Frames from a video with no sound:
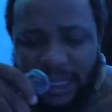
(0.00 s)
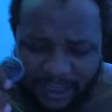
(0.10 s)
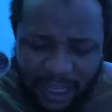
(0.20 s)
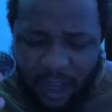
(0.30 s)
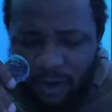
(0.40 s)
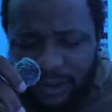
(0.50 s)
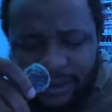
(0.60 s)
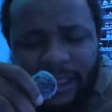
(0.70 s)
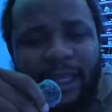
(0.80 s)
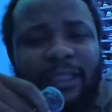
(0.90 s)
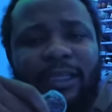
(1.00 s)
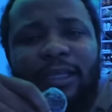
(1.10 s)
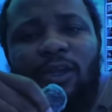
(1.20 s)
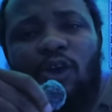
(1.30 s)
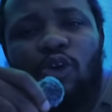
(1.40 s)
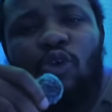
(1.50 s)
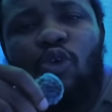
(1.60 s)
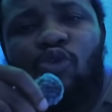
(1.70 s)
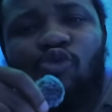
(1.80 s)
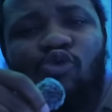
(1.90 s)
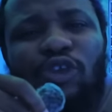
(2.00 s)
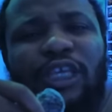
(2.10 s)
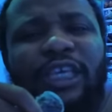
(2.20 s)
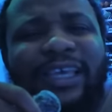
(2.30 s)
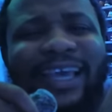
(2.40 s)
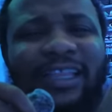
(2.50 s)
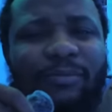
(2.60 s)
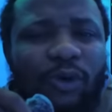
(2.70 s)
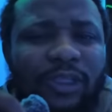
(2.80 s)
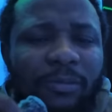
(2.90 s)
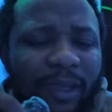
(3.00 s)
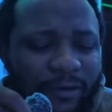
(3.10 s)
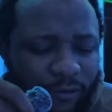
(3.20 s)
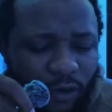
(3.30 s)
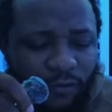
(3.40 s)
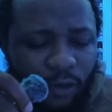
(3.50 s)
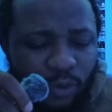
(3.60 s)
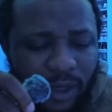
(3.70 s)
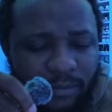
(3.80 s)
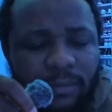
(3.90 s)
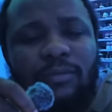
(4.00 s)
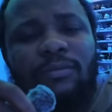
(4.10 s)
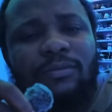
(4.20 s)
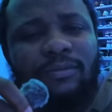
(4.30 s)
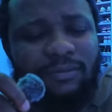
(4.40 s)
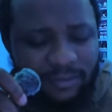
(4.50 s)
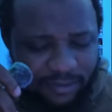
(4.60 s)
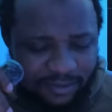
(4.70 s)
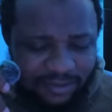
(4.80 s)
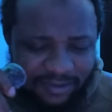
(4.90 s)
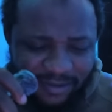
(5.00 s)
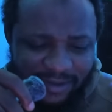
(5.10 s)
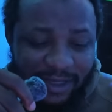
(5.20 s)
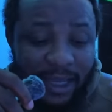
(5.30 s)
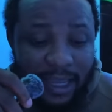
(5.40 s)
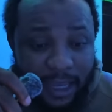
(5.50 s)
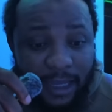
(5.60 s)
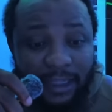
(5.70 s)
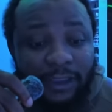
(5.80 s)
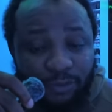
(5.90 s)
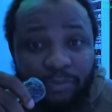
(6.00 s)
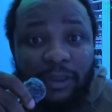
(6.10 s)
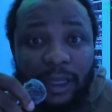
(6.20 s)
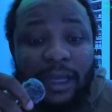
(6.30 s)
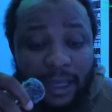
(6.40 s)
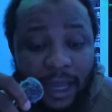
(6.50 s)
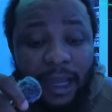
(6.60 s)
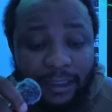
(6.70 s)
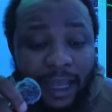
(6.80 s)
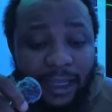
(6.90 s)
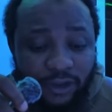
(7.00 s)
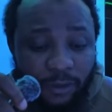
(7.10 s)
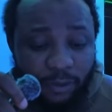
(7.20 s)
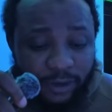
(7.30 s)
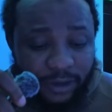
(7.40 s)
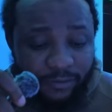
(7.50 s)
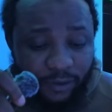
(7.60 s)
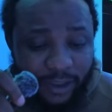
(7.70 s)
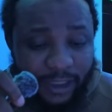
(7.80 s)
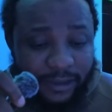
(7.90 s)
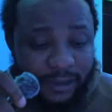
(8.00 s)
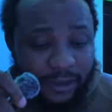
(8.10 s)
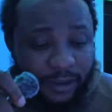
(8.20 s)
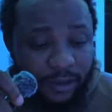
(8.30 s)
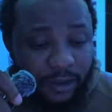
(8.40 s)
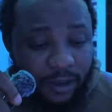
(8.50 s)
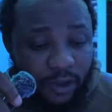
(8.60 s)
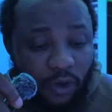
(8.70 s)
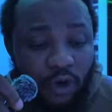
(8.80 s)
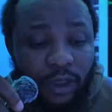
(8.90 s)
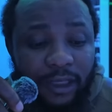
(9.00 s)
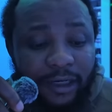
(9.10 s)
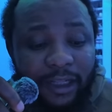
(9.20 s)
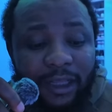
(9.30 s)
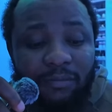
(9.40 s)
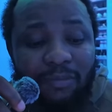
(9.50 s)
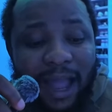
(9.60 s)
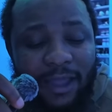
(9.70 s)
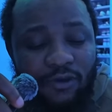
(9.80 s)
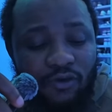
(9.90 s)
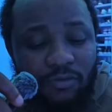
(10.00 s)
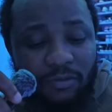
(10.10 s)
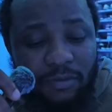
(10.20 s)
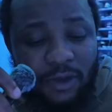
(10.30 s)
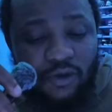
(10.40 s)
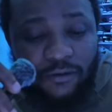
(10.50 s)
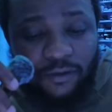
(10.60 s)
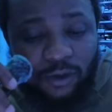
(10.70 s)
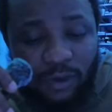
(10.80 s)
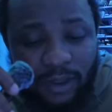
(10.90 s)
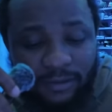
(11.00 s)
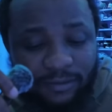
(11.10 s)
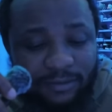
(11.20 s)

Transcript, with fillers: Now he said, Ogun key anybody may for follow him, and I be, and I support him for that. Ogun really buy you, may you follow him.